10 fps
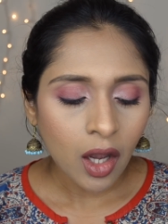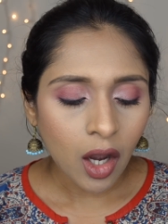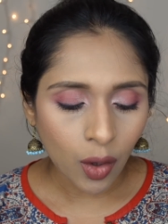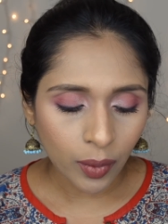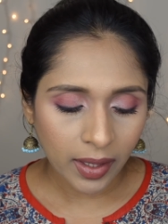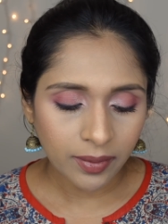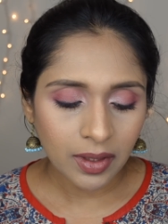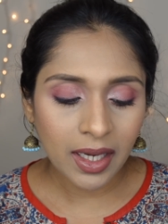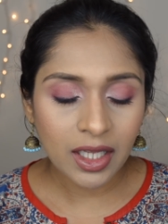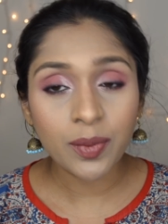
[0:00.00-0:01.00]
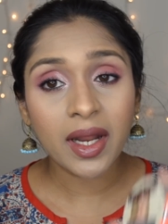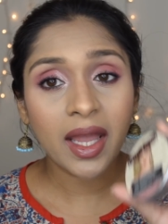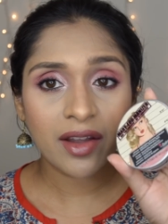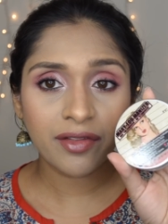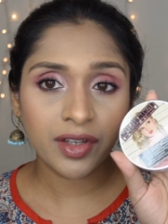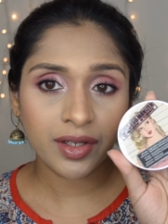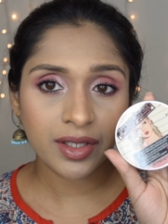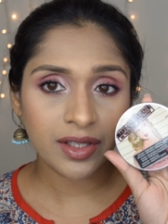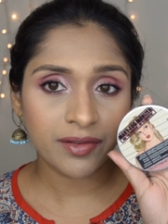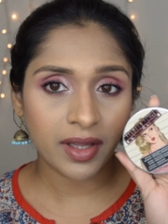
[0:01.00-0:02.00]
Okay, the next one I have here
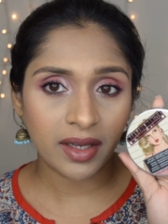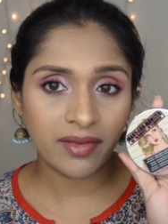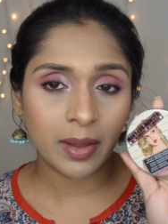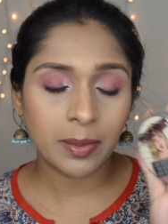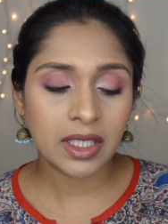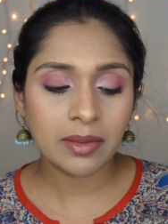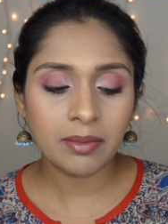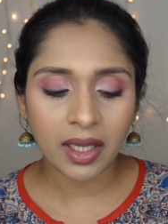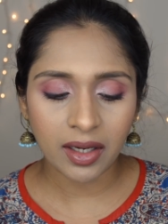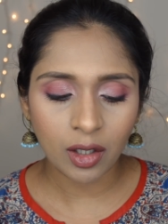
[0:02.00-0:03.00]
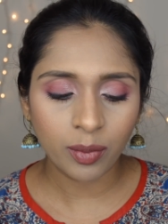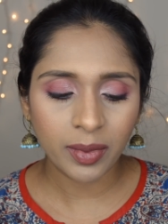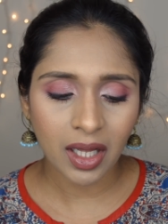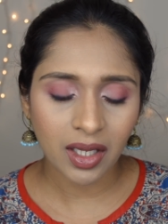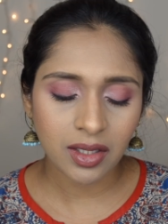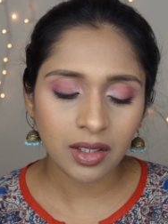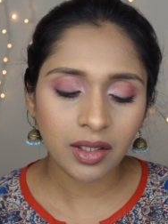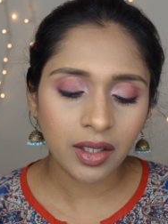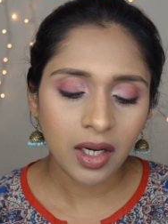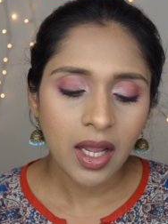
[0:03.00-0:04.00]
is the very famous Mary
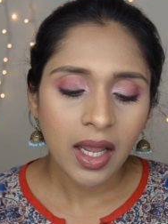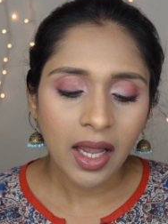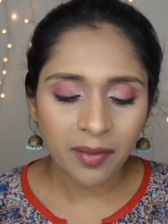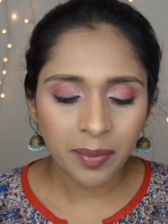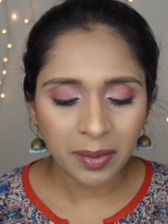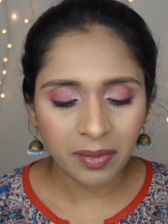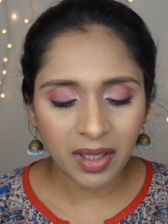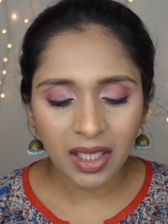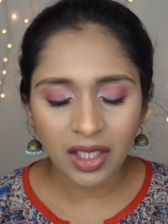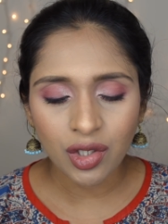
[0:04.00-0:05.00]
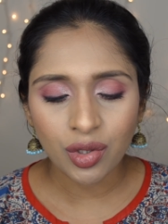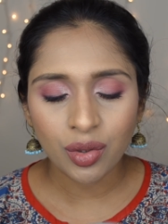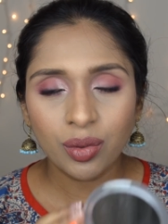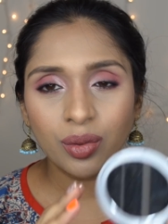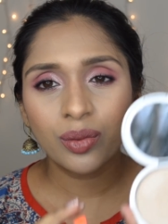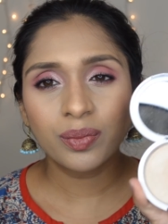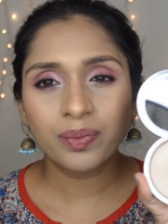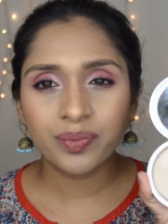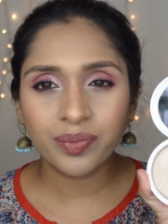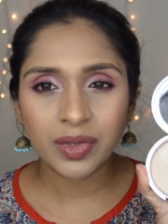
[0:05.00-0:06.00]
Luminizer. I've been meaning to
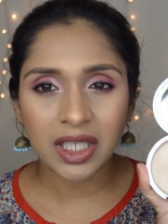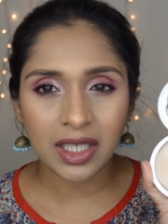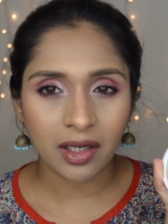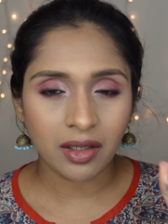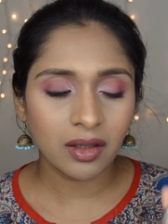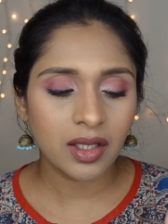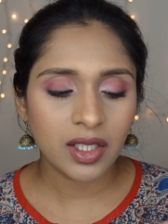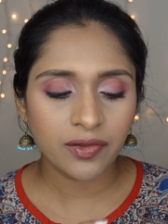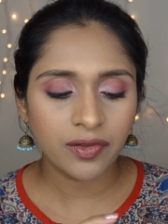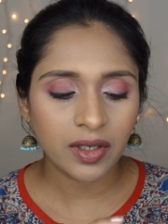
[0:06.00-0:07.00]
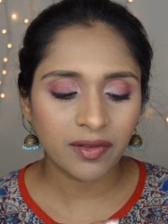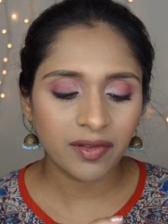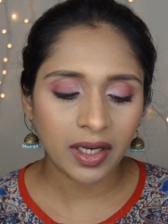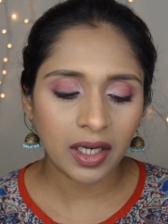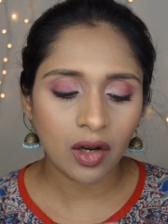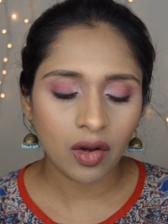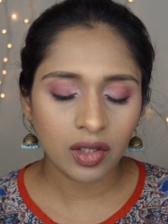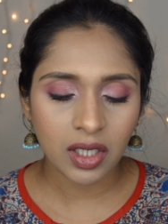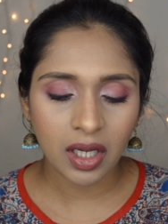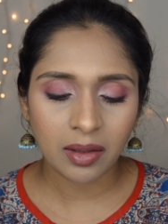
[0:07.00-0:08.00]
declutter this for a very long
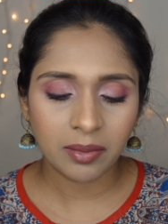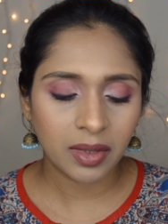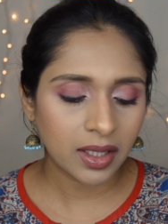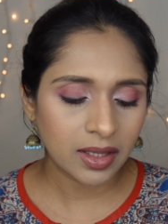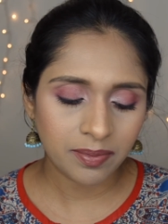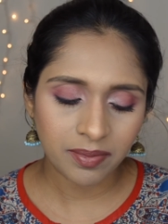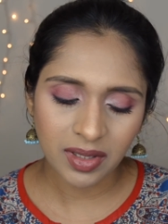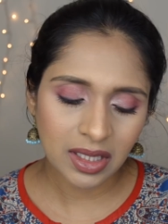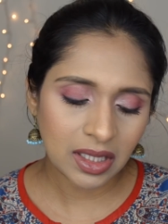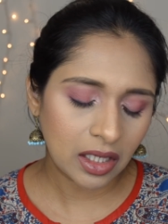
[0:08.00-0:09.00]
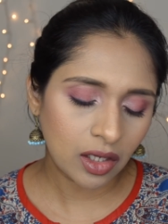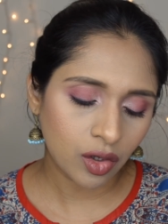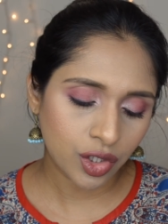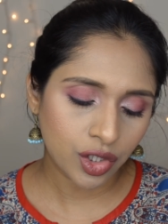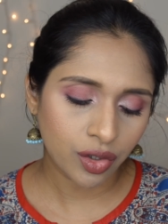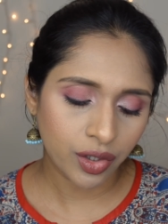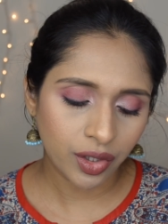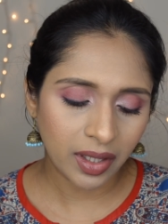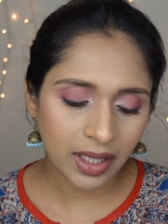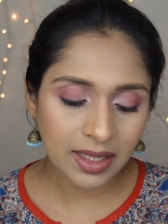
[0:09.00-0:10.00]
time, but I'm still not sure, you
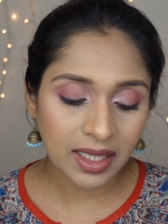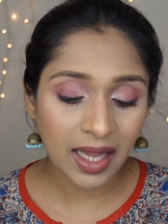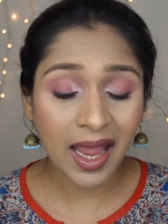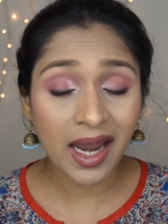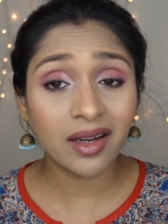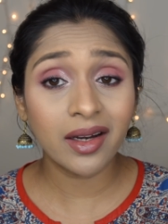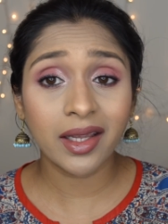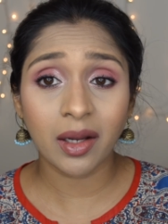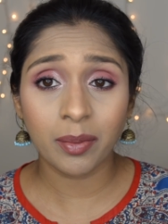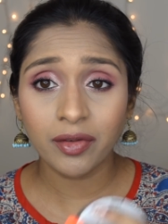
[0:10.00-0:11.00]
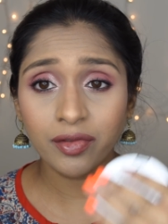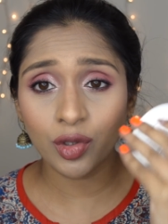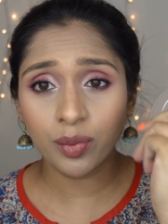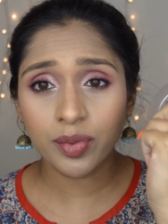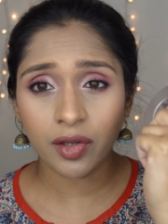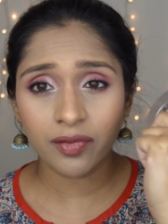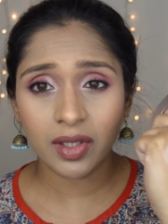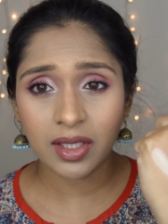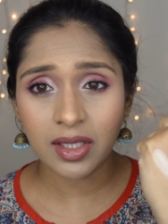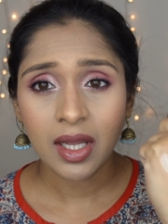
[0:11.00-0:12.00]
guys. I had like a couple of dupes of
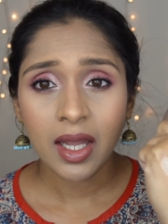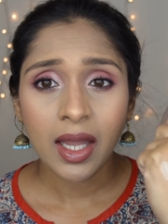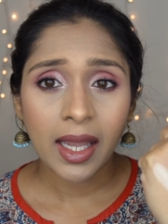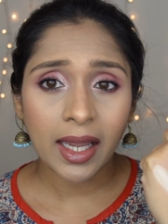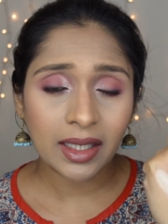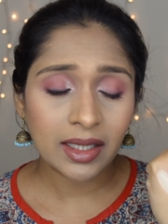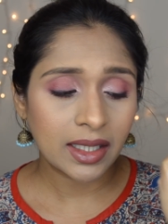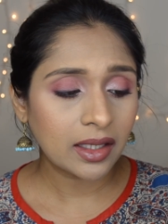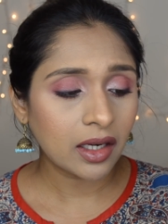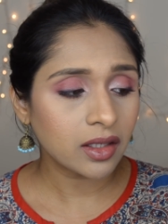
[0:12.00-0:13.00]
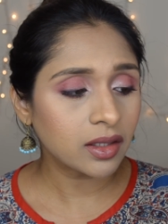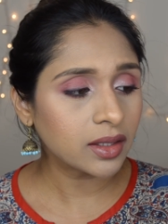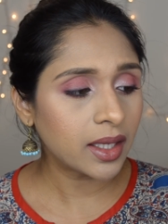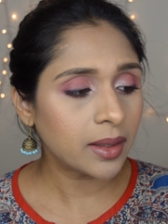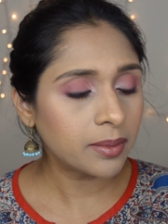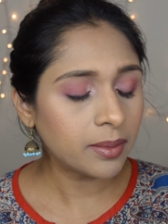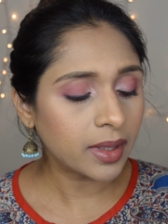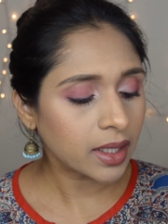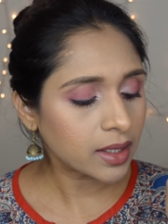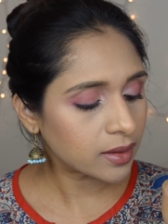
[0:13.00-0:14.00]
this and I decluttered them,
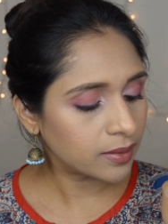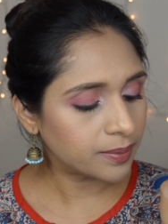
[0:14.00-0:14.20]
but